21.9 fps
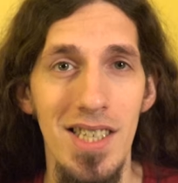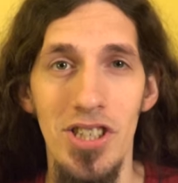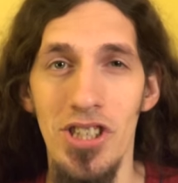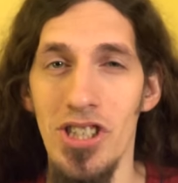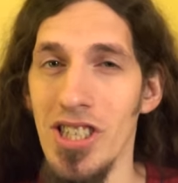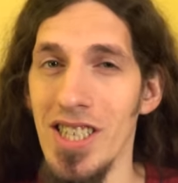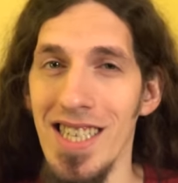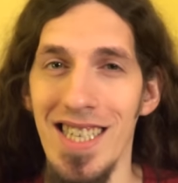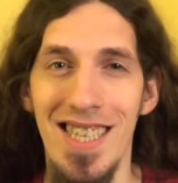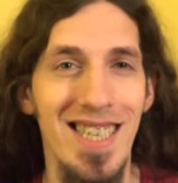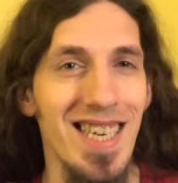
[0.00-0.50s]

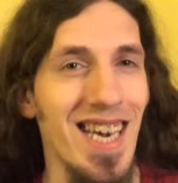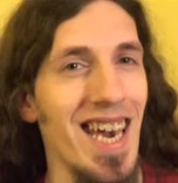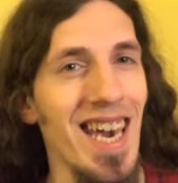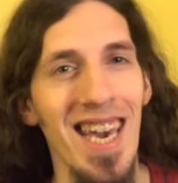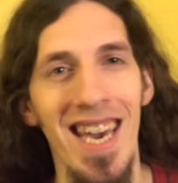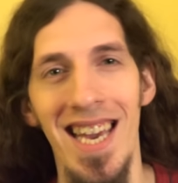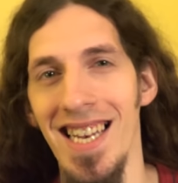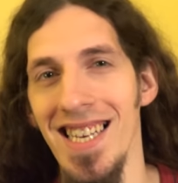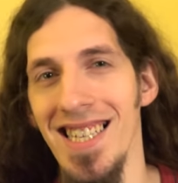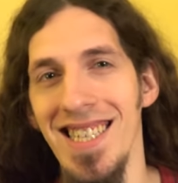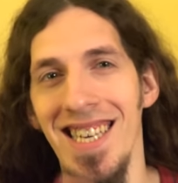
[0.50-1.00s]
She
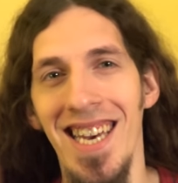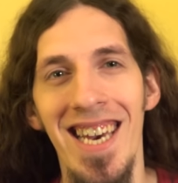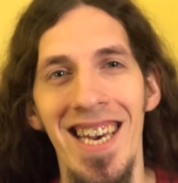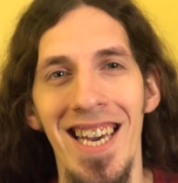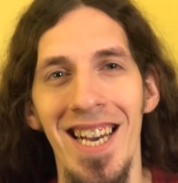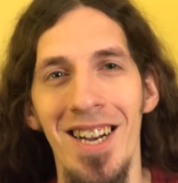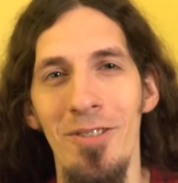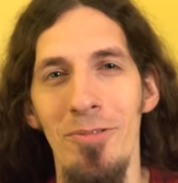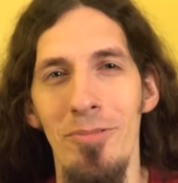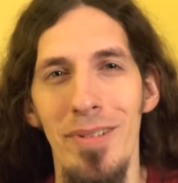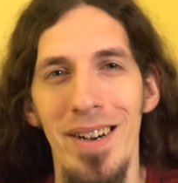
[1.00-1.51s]
can't
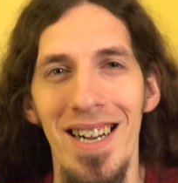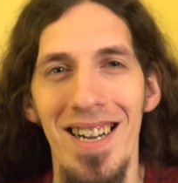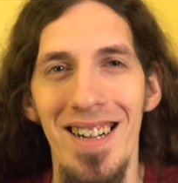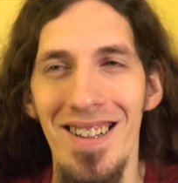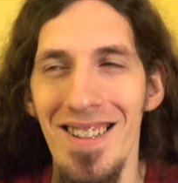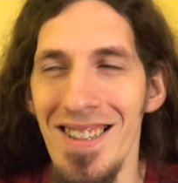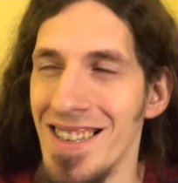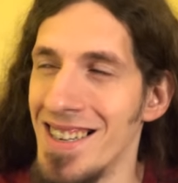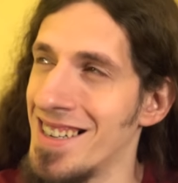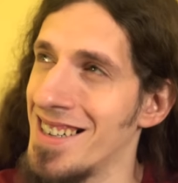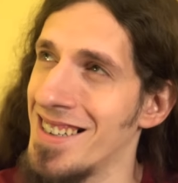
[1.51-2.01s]
kick
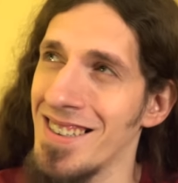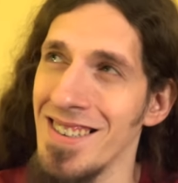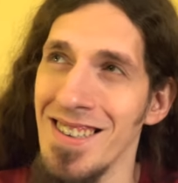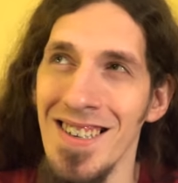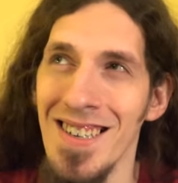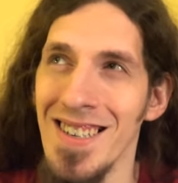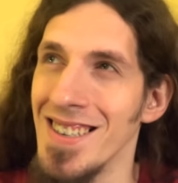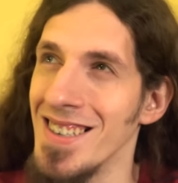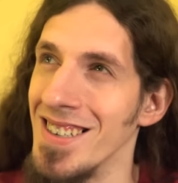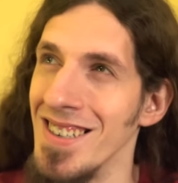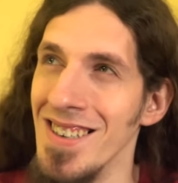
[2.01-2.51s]
well.
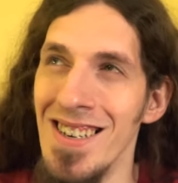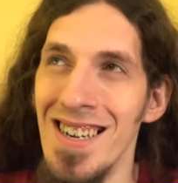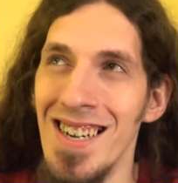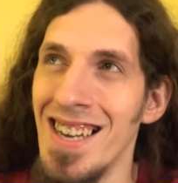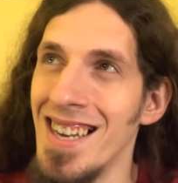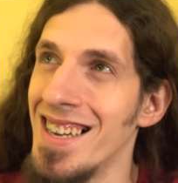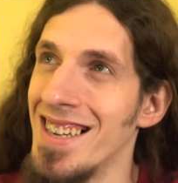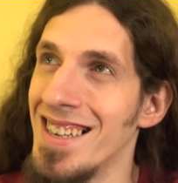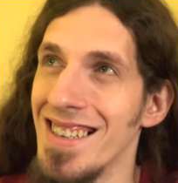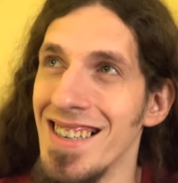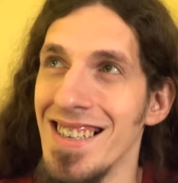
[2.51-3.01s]

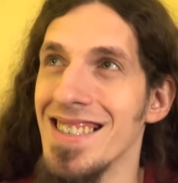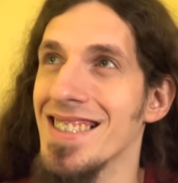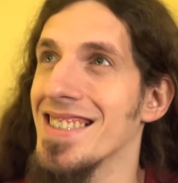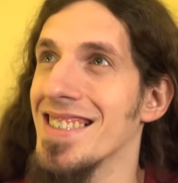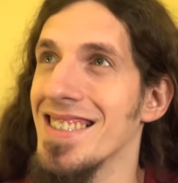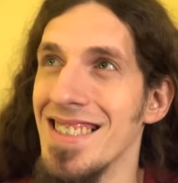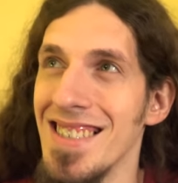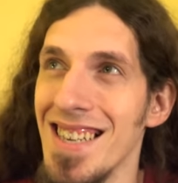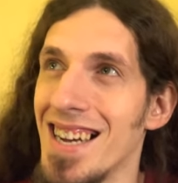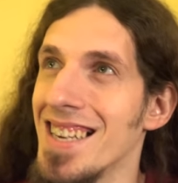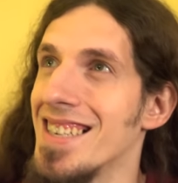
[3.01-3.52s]

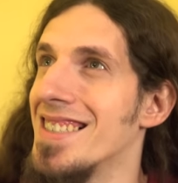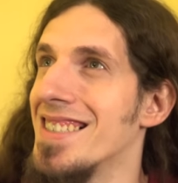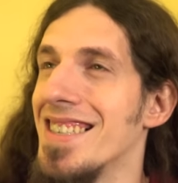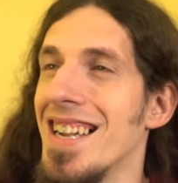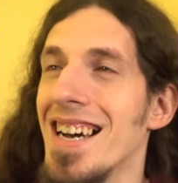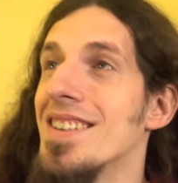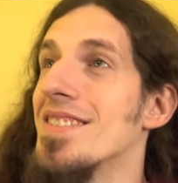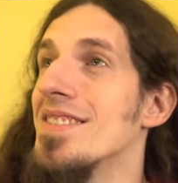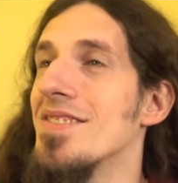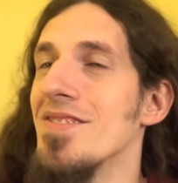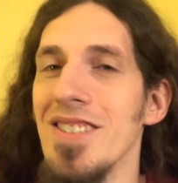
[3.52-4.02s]
That's not
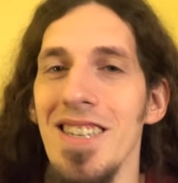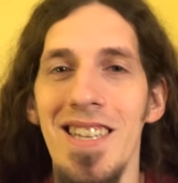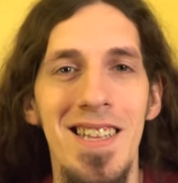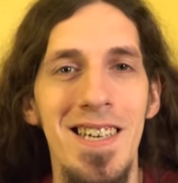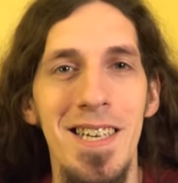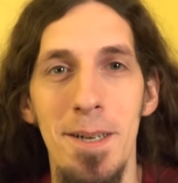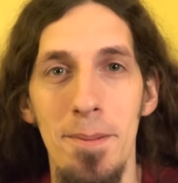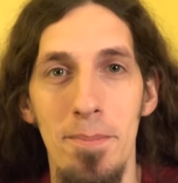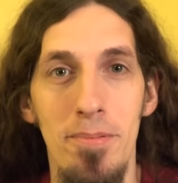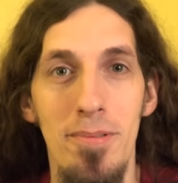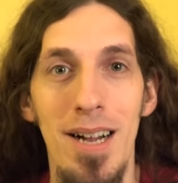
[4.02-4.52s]

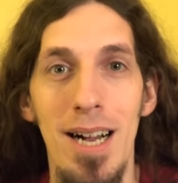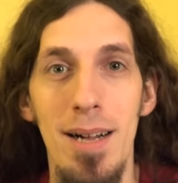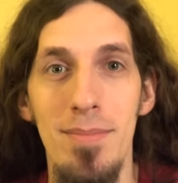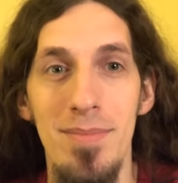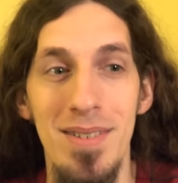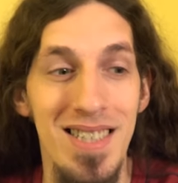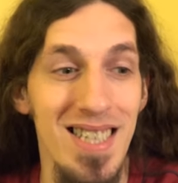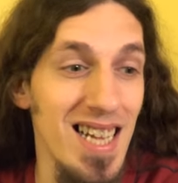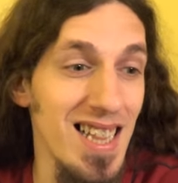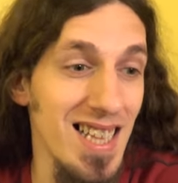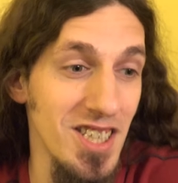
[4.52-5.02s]
really a problem.
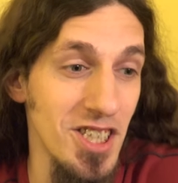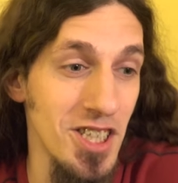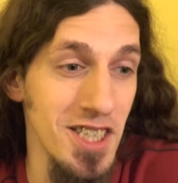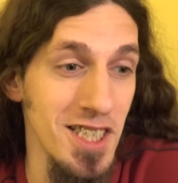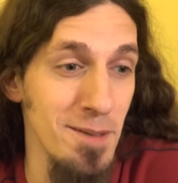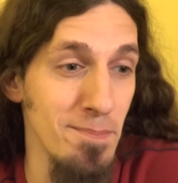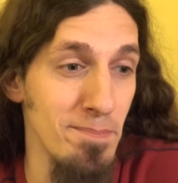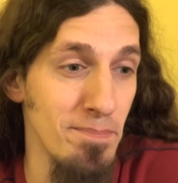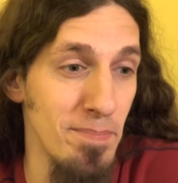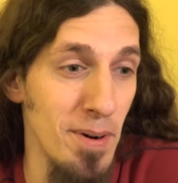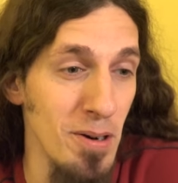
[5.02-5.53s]
It's not like she's
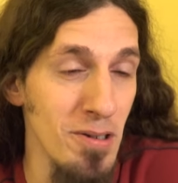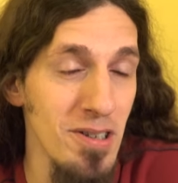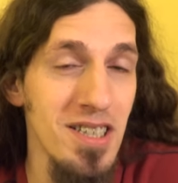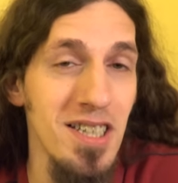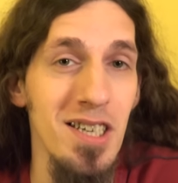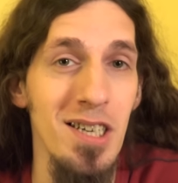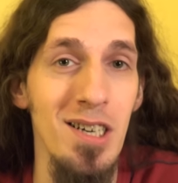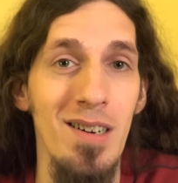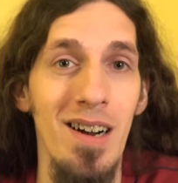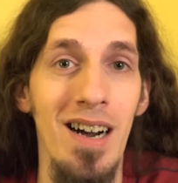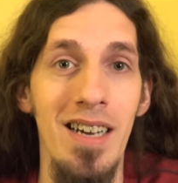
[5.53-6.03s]
supposed
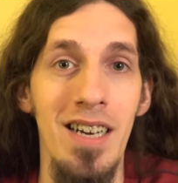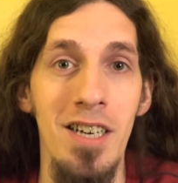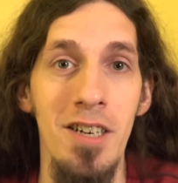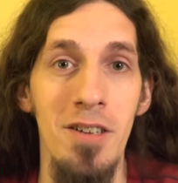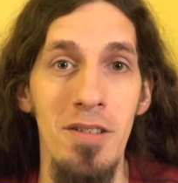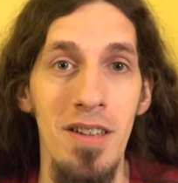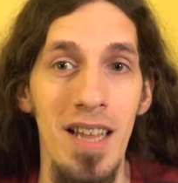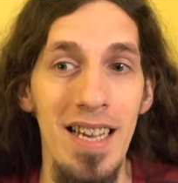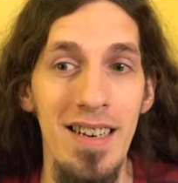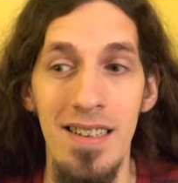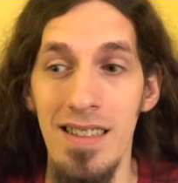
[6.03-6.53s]
to know how to
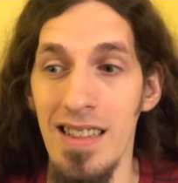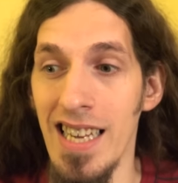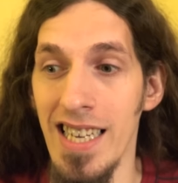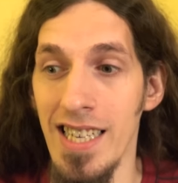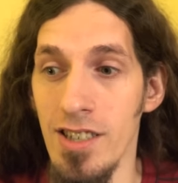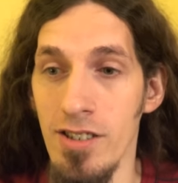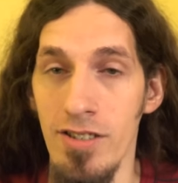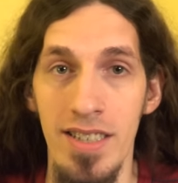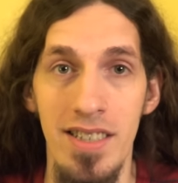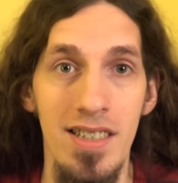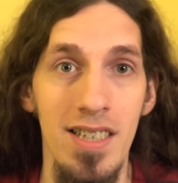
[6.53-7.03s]
do that,
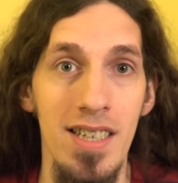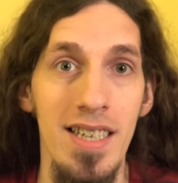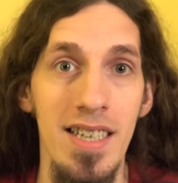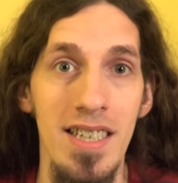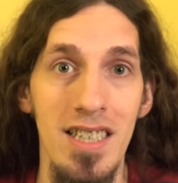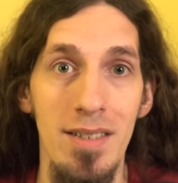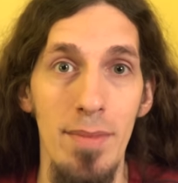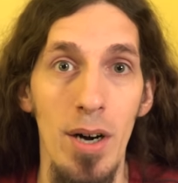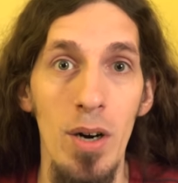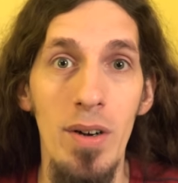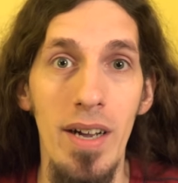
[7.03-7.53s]
unlike Kristen
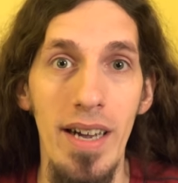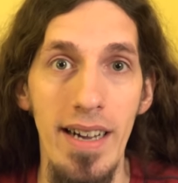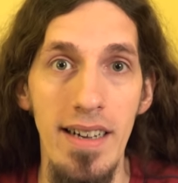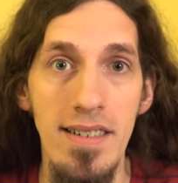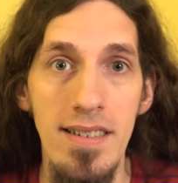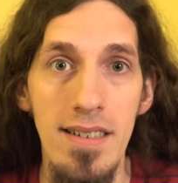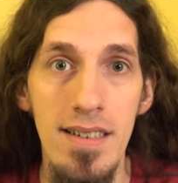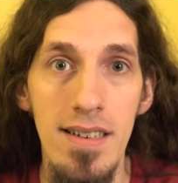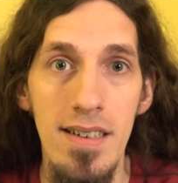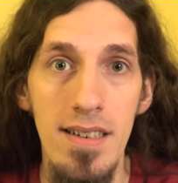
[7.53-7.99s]
and smoking.